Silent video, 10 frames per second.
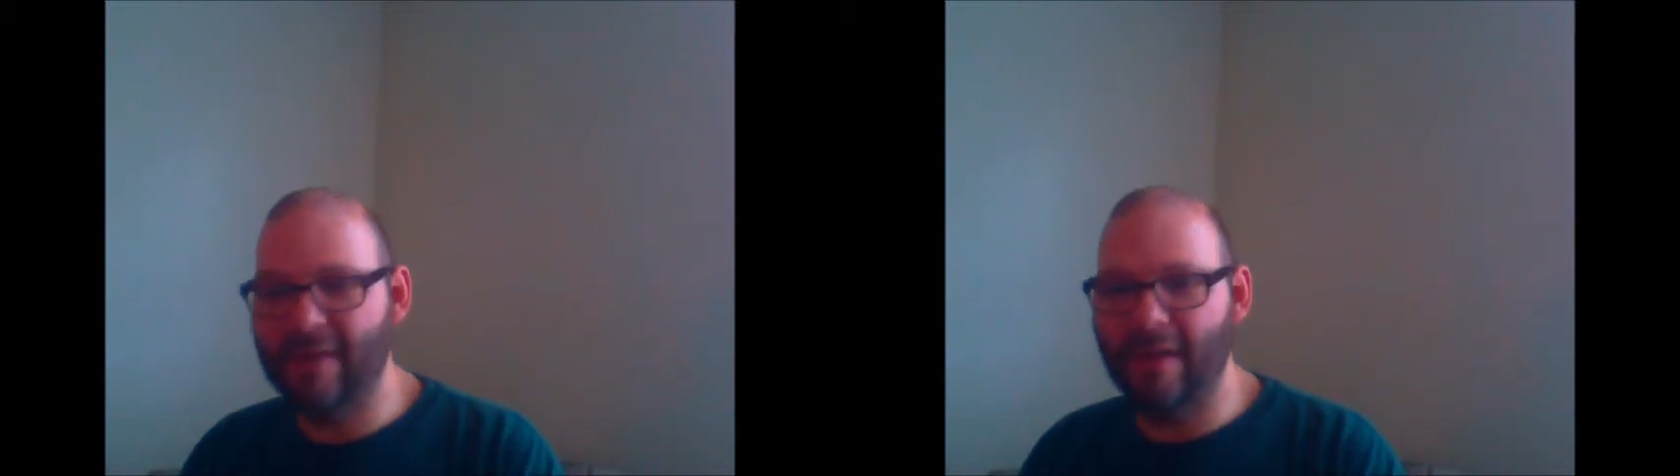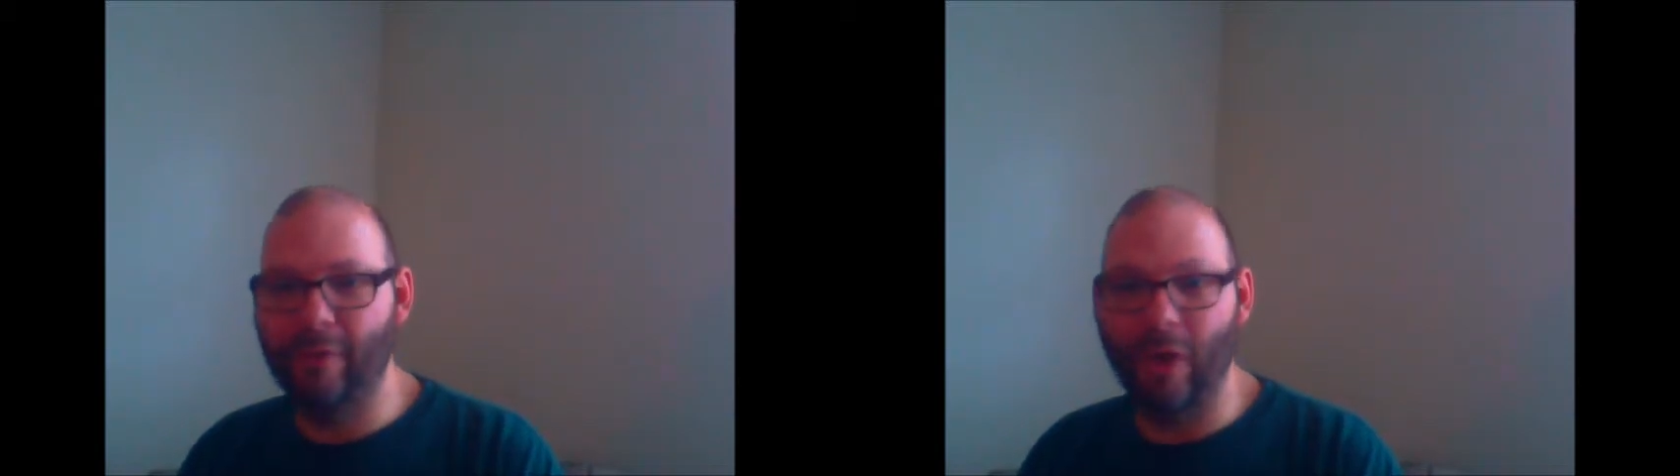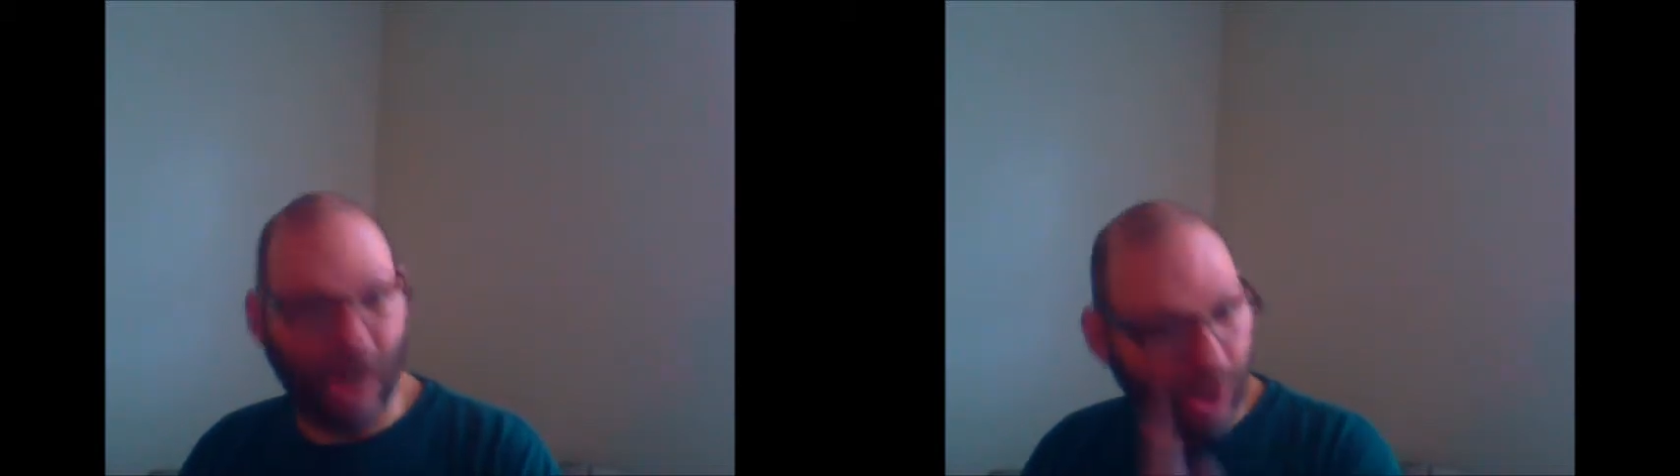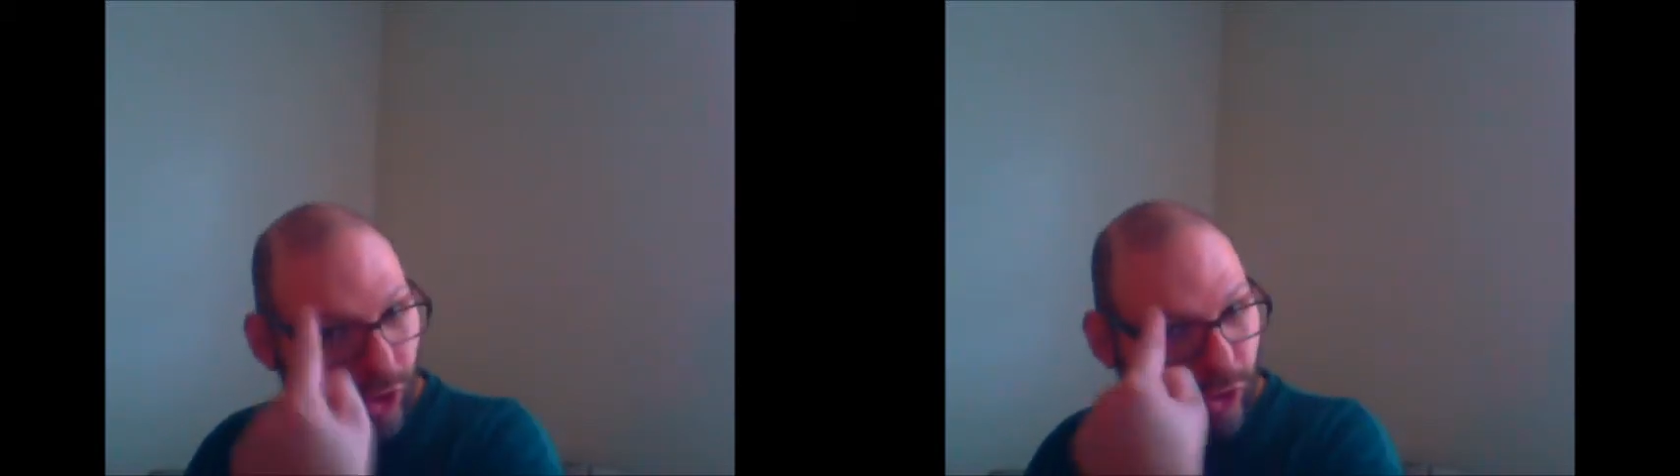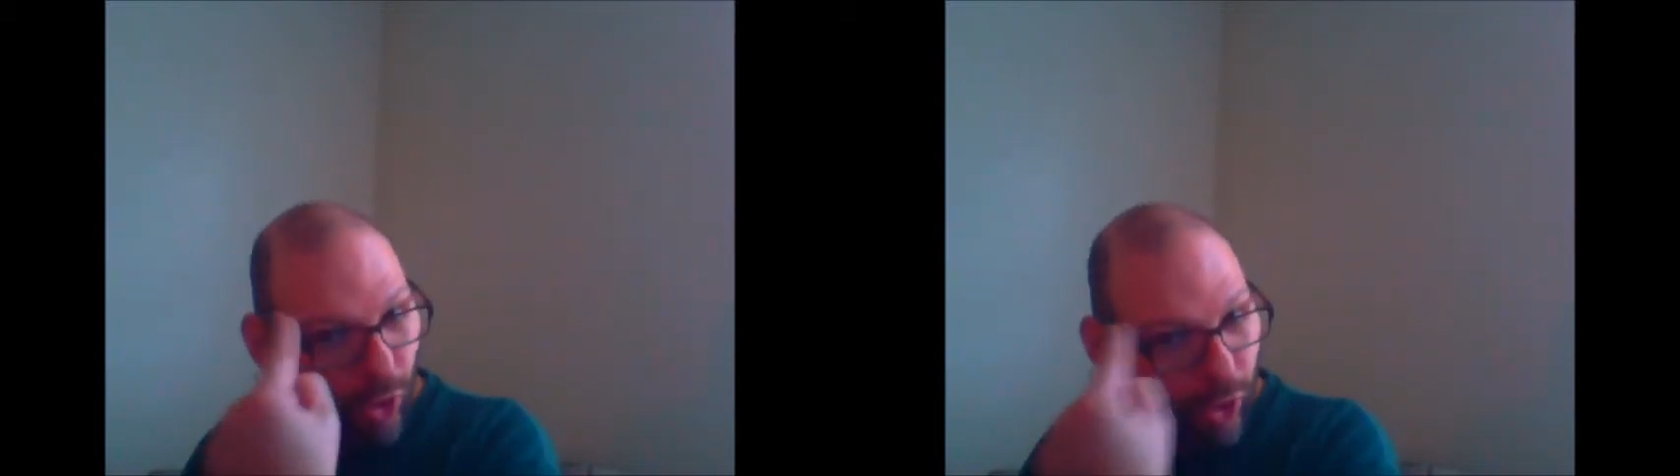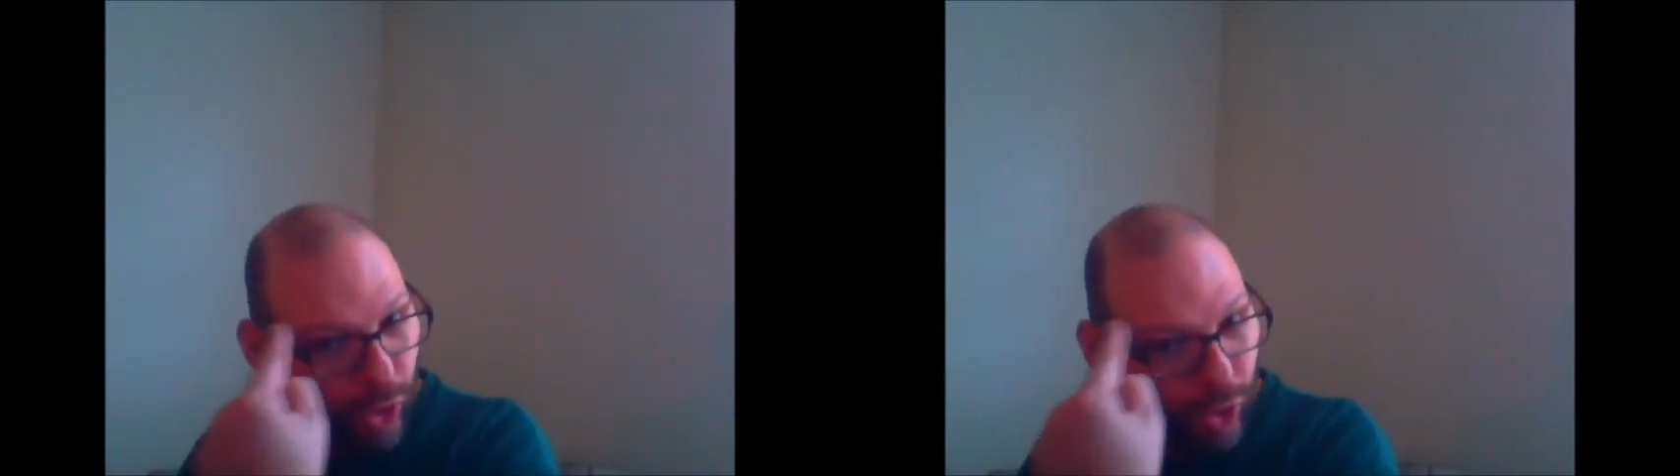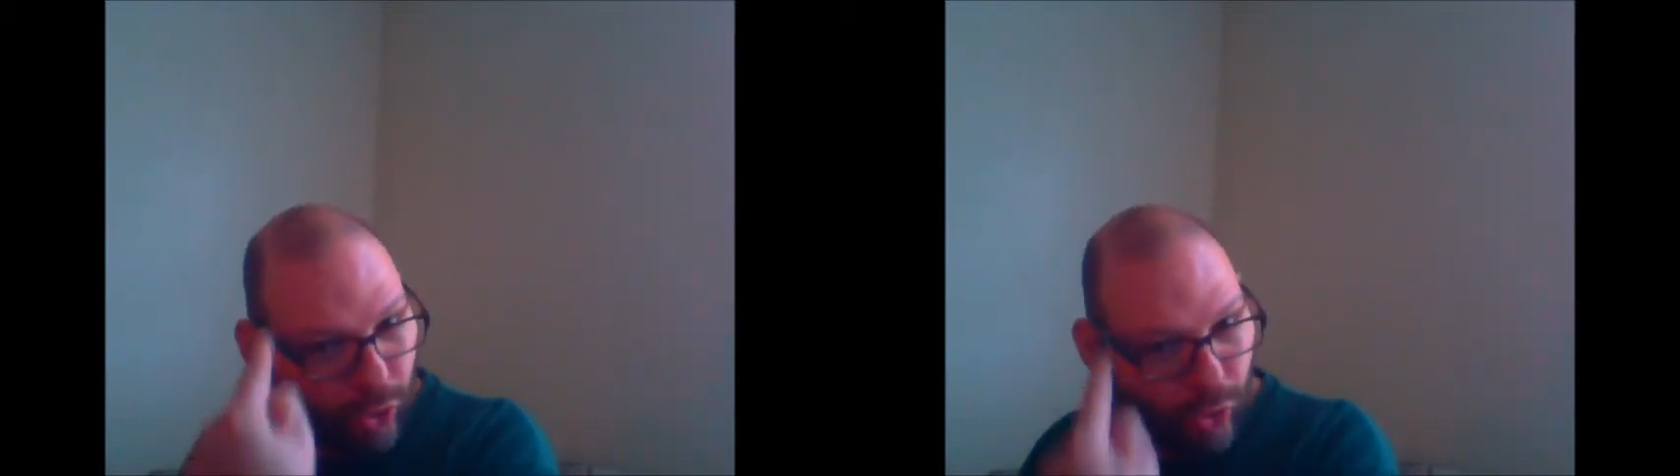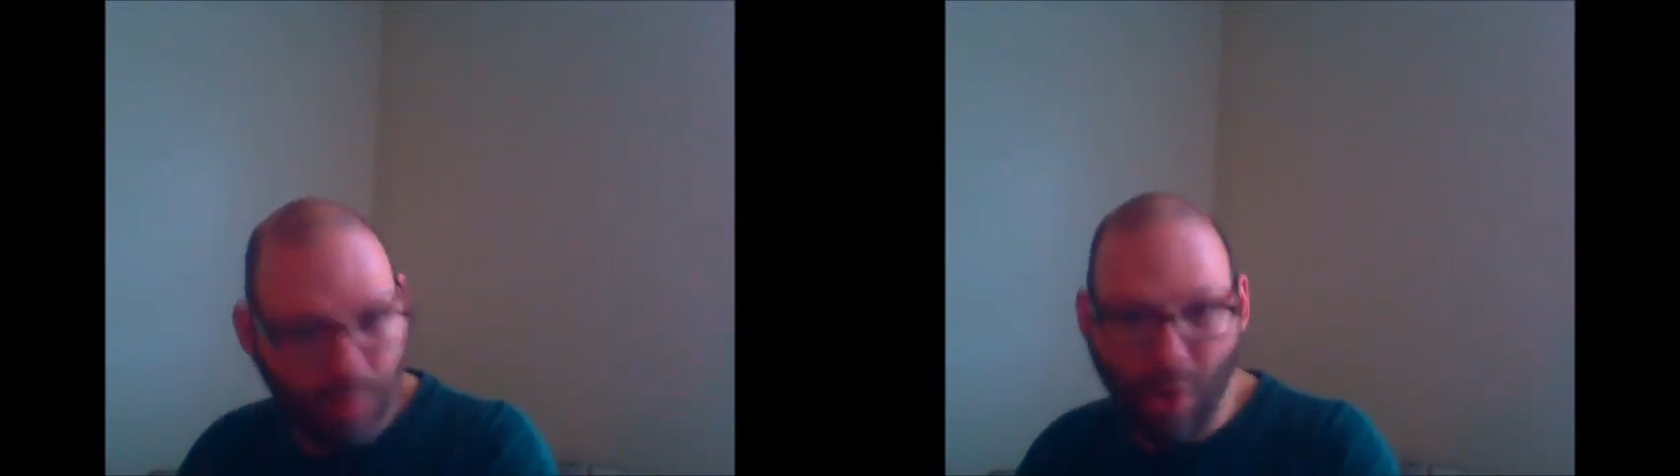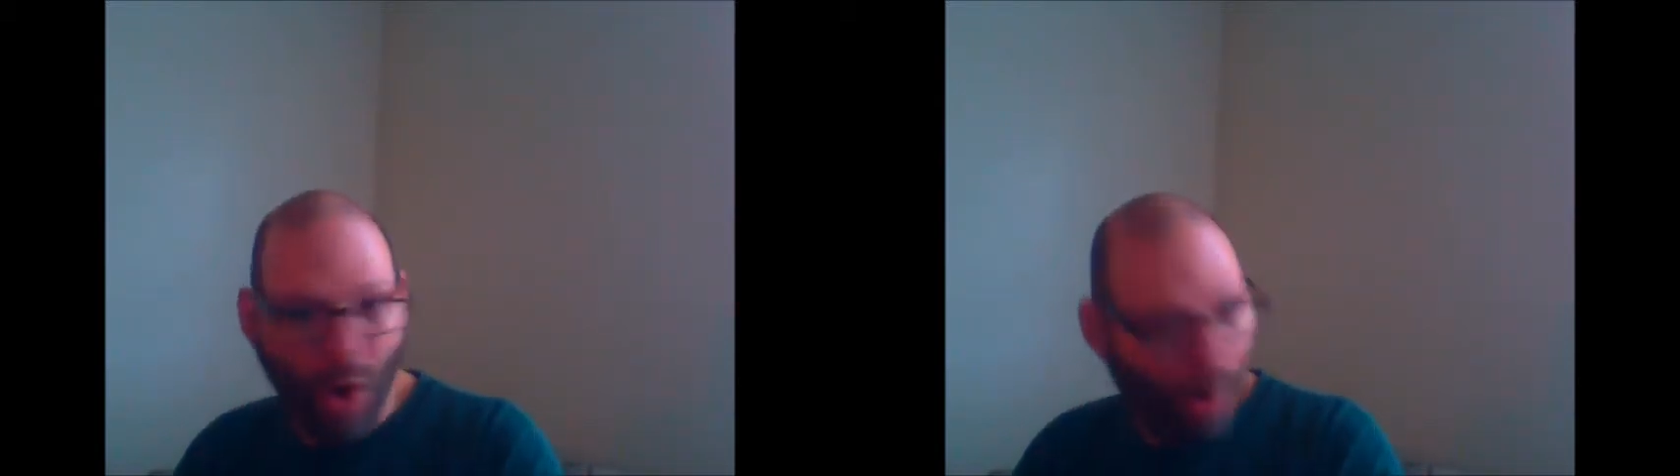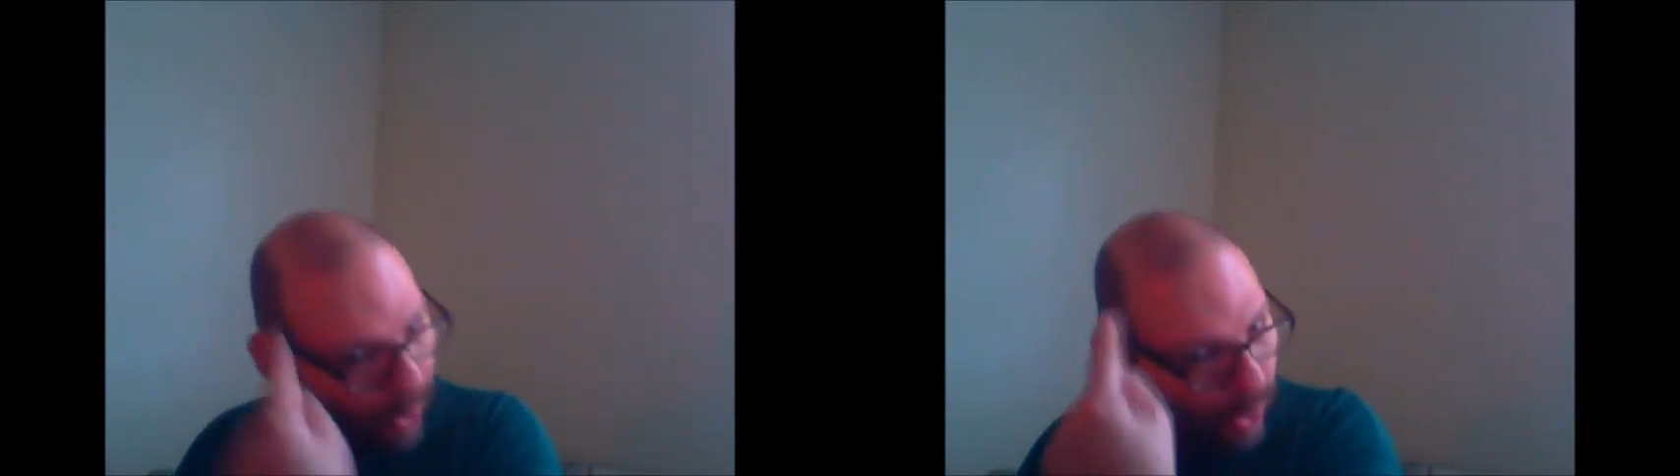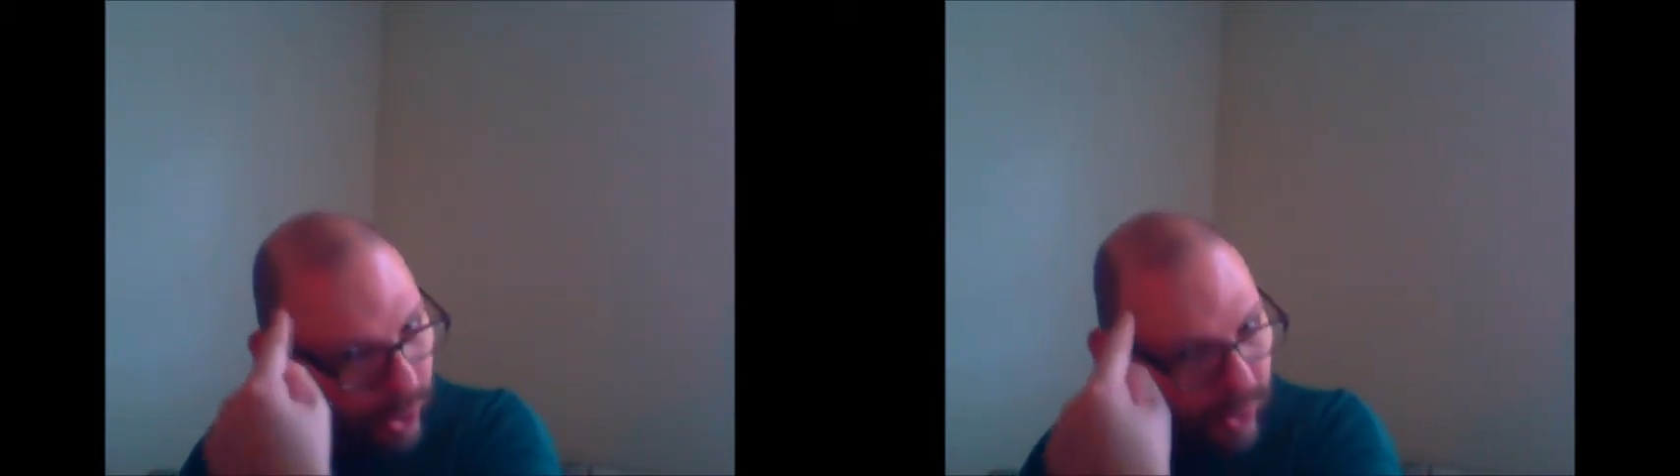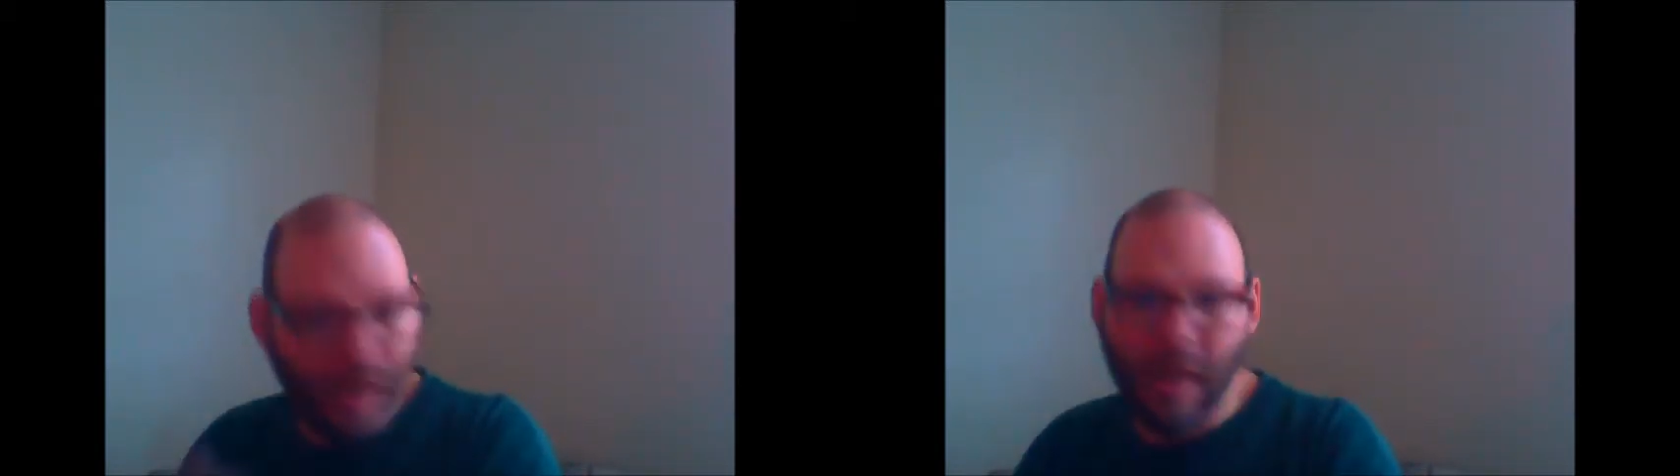if you're like, I got you on YouTube, I'm going to get you.